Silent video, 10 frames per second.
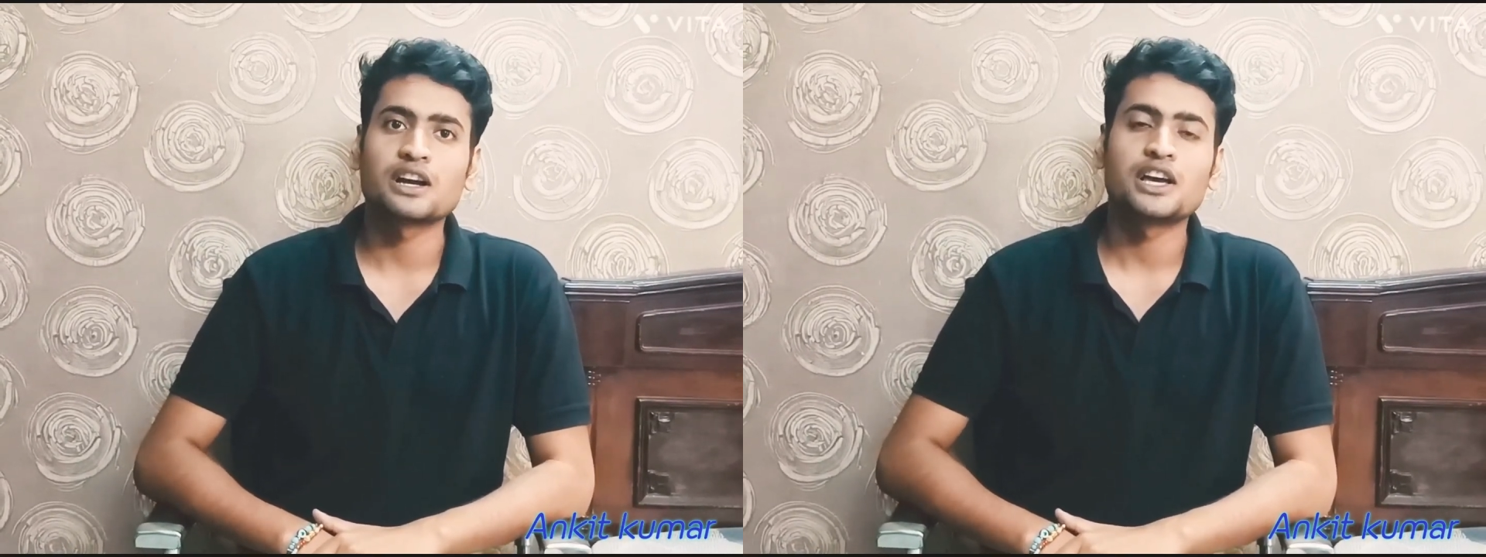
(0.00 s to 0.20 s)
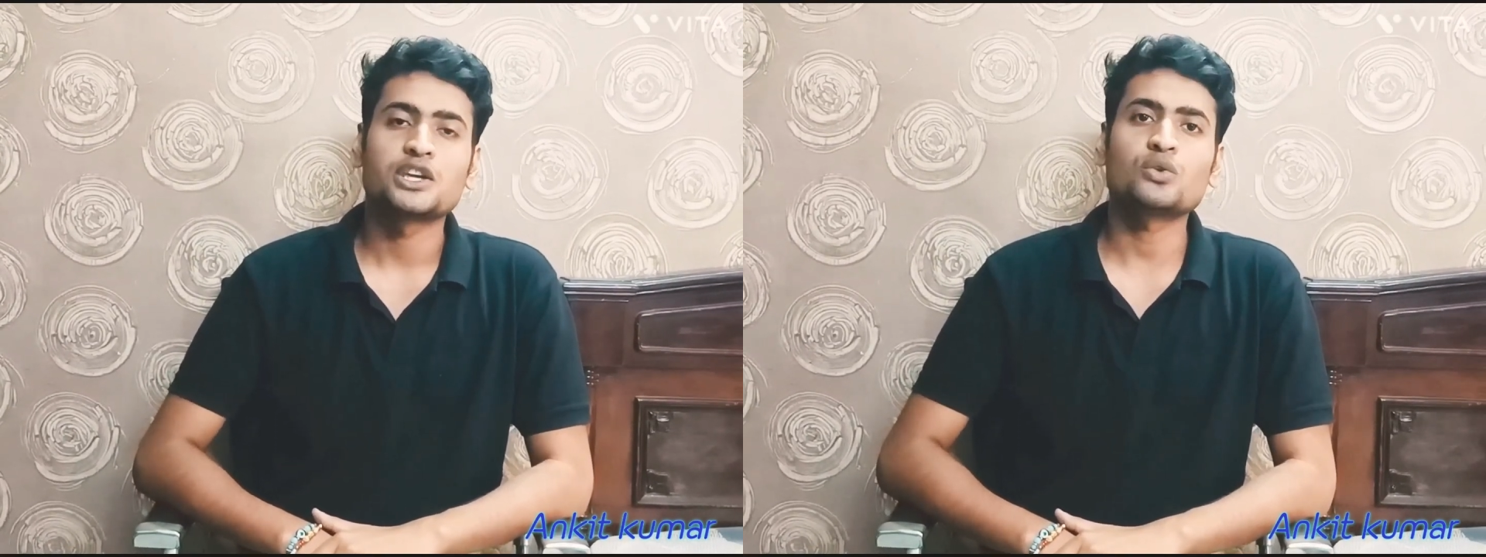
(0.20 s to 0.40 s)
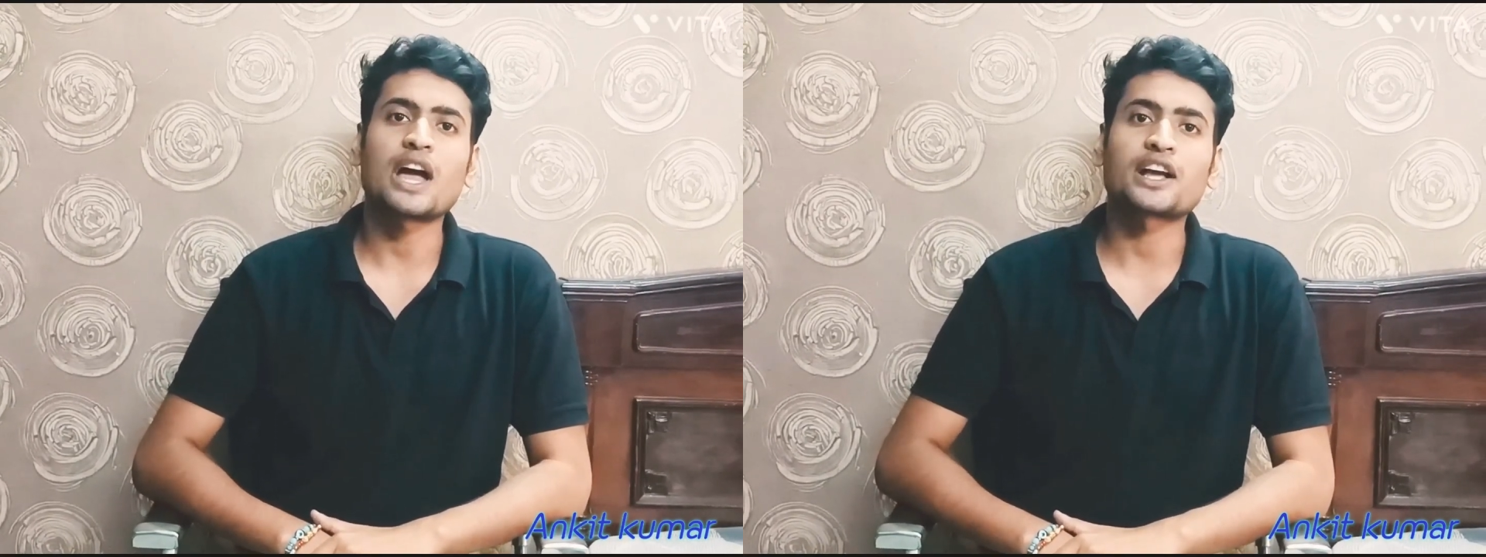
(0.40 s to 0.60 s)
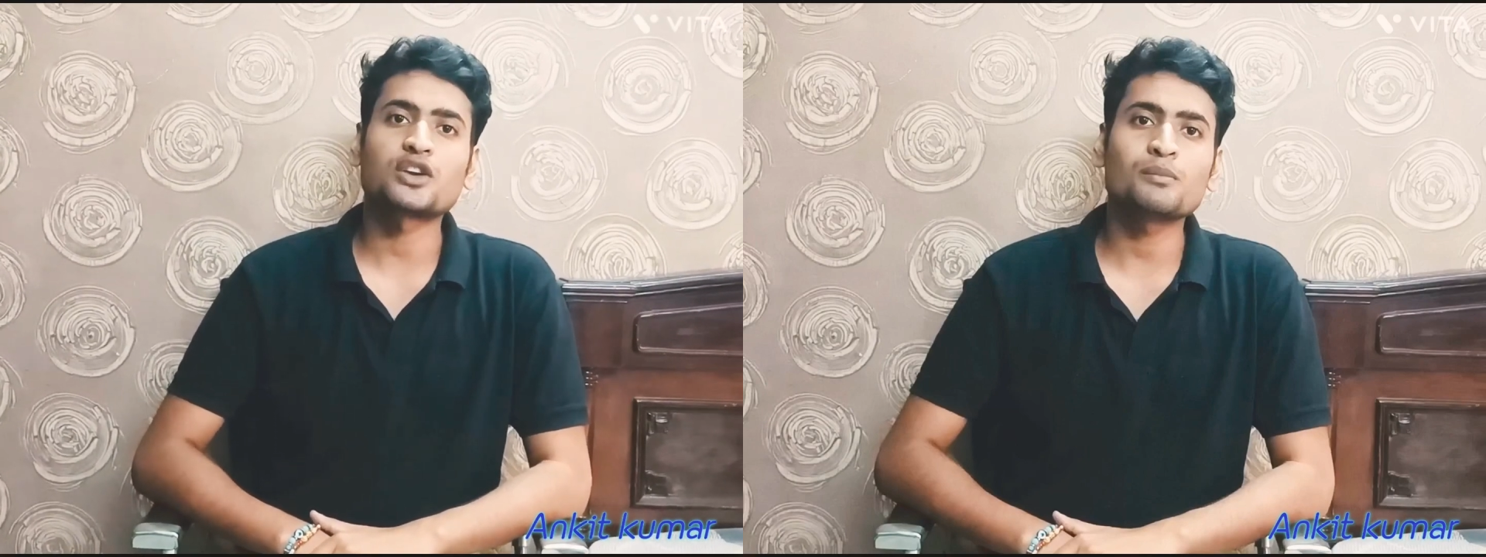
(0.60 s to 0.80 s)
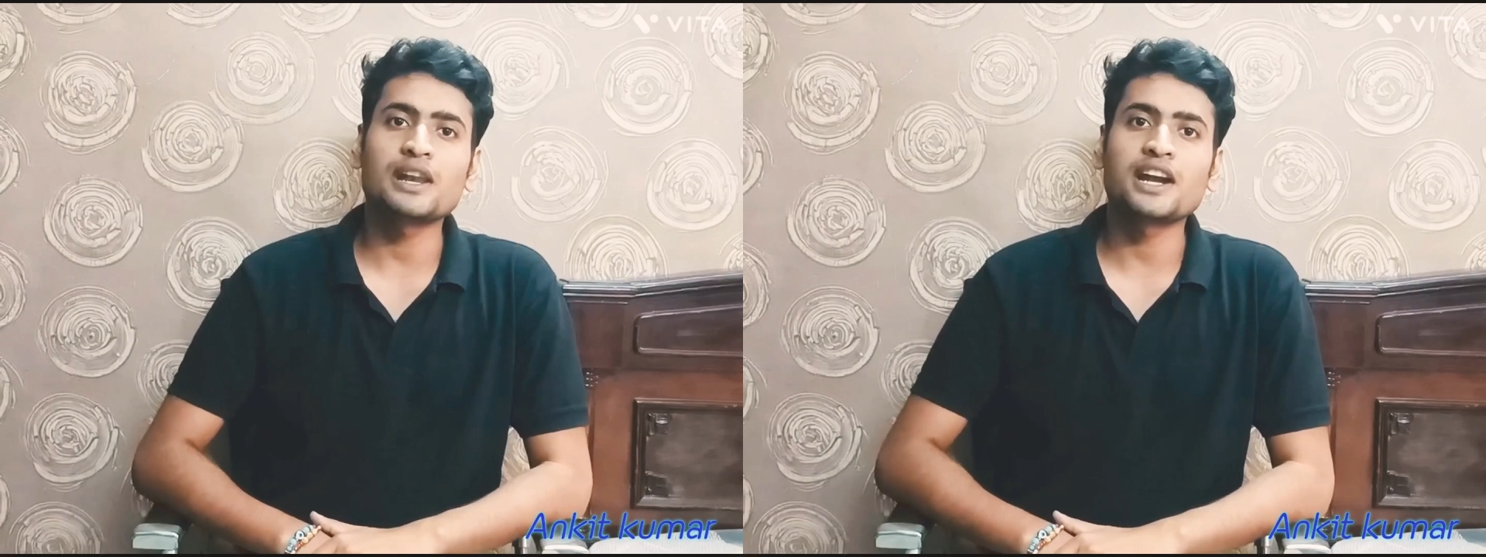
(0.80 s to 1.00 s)
you
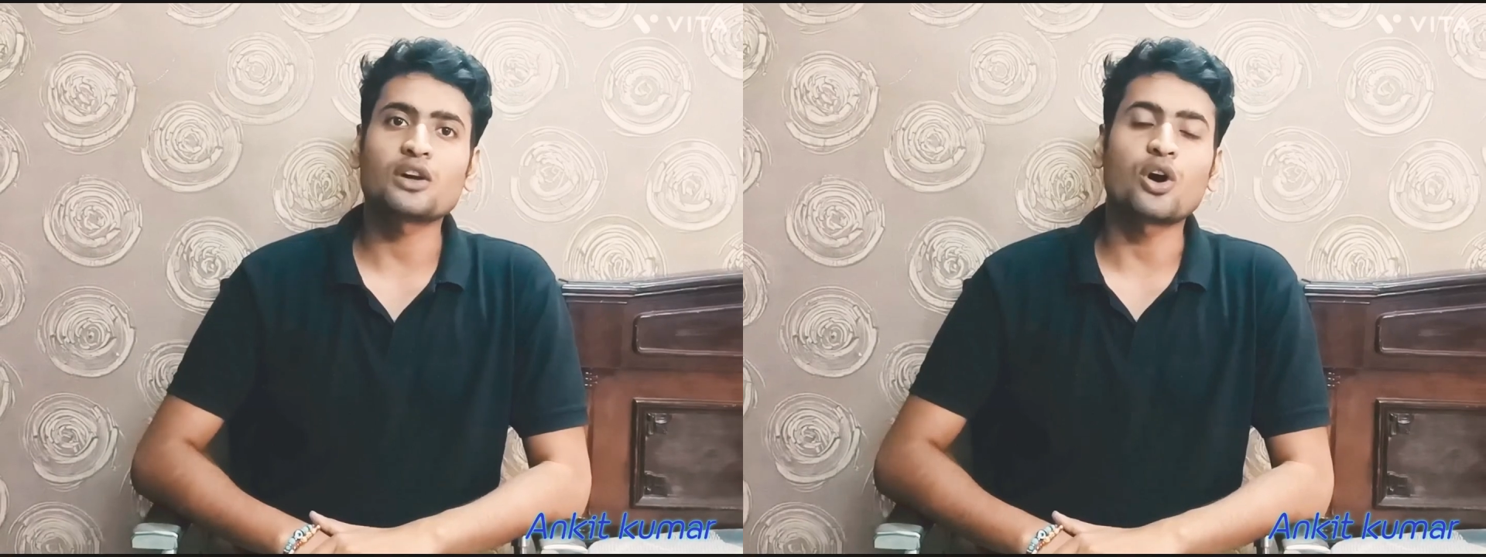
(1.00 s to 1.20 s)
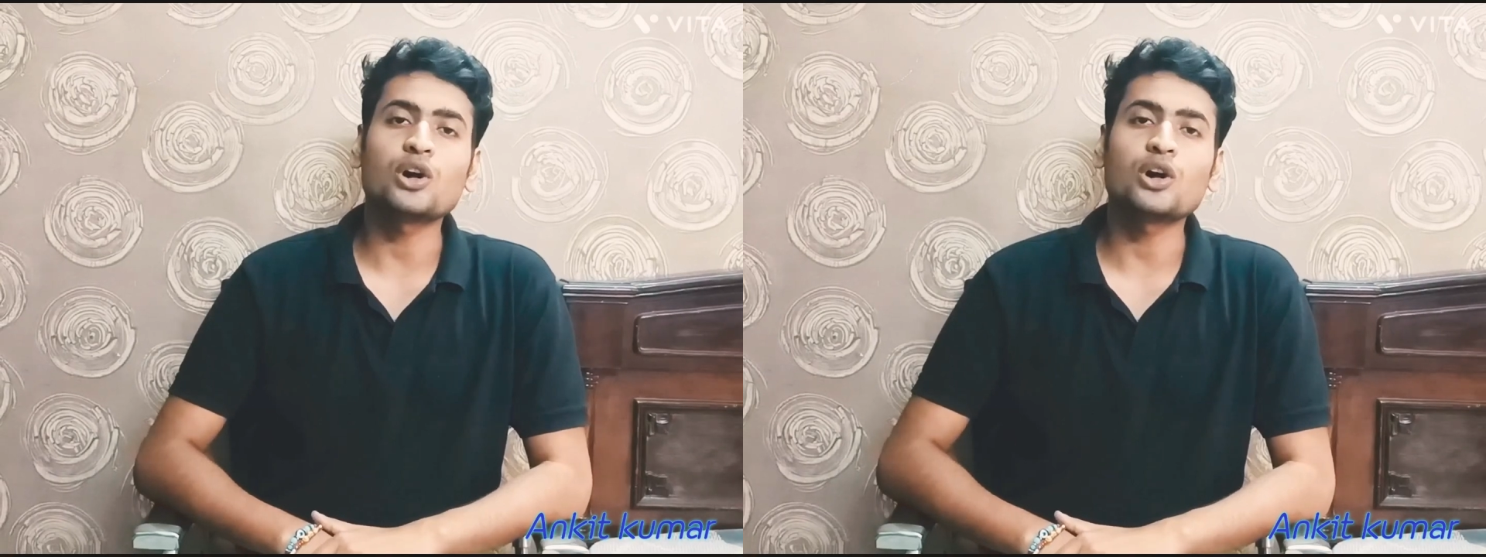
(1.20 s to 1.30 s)
accumulate all